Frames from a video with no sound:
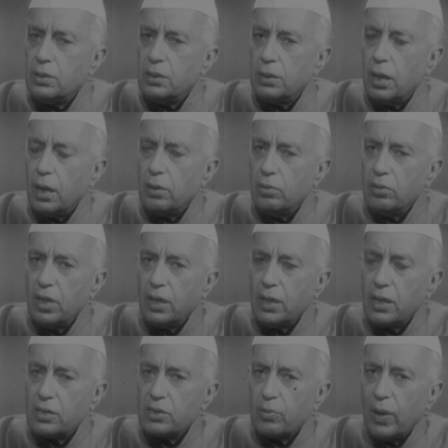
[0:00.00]
is, I don't think
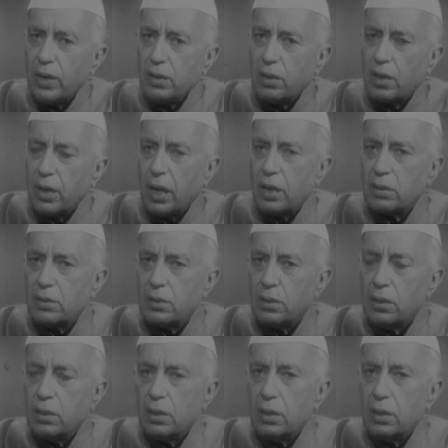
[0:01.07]
that is quite correct.